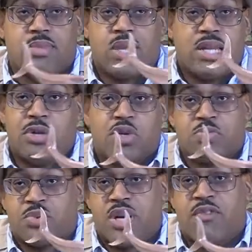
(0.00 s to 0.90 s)
get
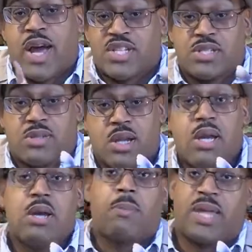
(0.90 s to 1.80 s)
endorsement or whatever. I just
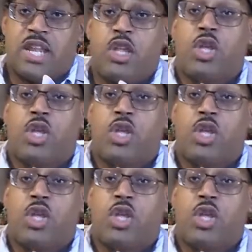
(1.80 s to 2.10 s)
I'm letting